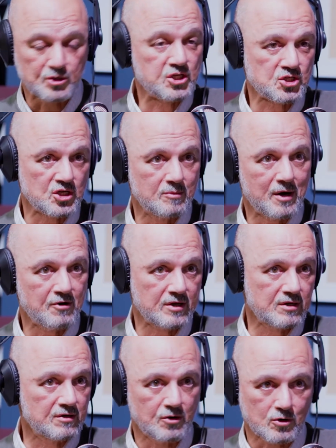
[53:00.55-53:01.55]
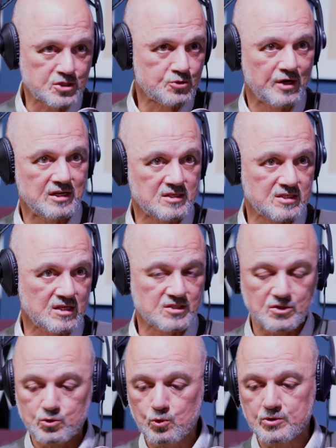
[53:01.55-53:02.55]
British and American and Australian
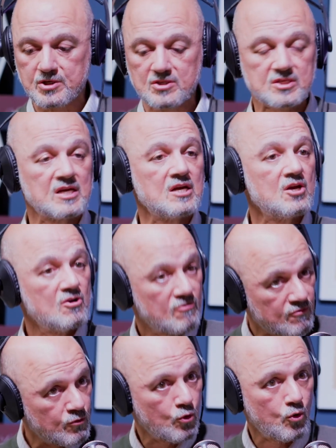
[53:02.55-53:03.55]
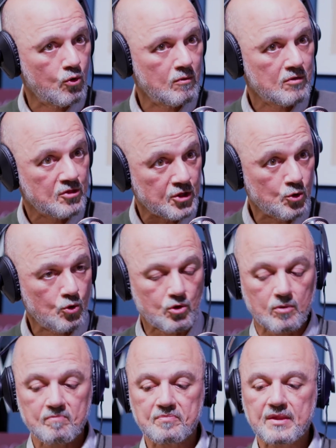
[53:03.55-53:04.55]
sons and daughters for the
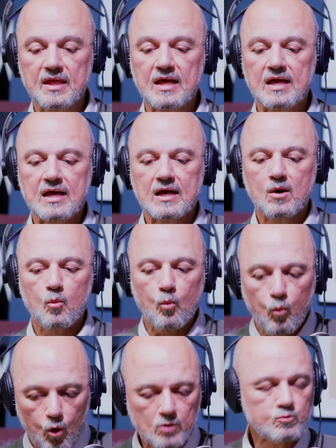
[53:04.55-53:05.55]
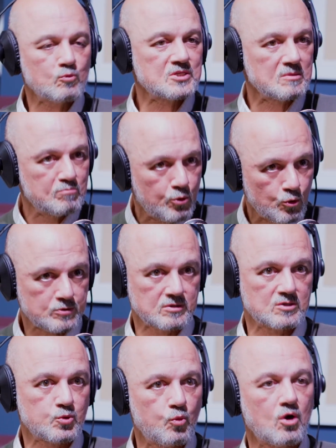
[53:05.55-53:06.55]
oil. What was
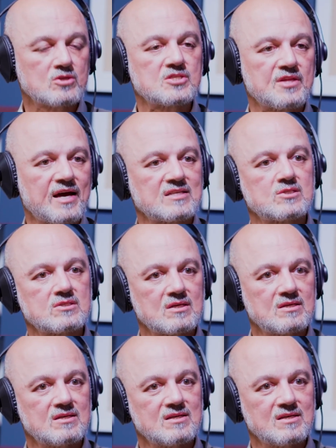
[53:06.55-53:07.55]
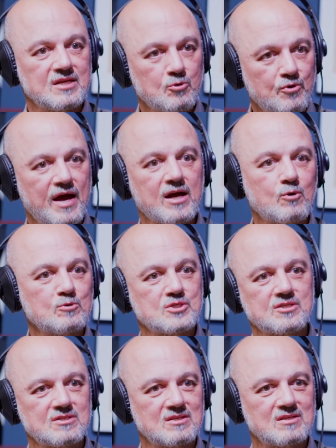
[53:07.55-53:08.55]
important was that
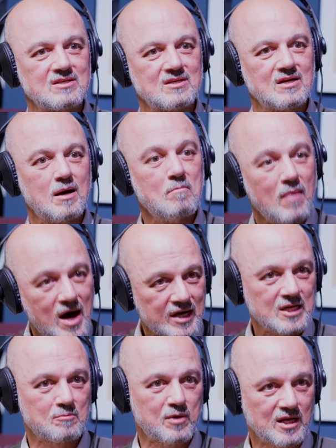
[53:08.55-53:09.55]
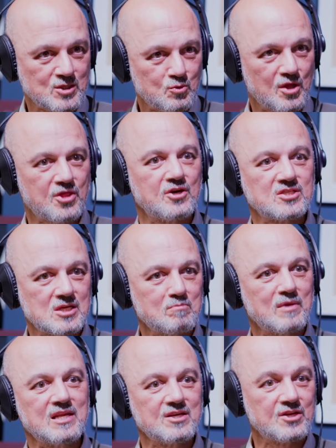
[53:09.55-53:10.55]
Iraq was a marketplace where
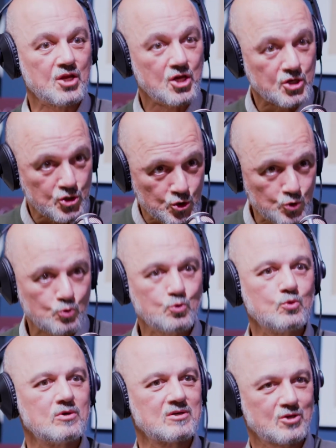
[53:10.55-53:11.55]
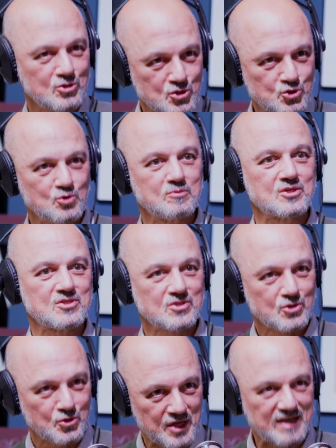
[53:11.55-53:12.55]
30 million new
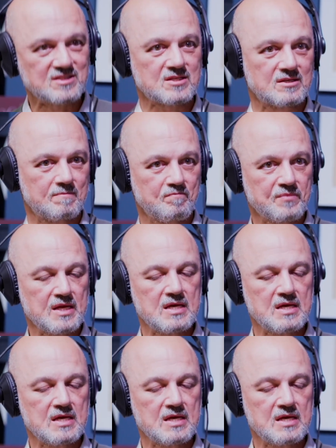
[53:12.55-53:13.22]
consumers could enter.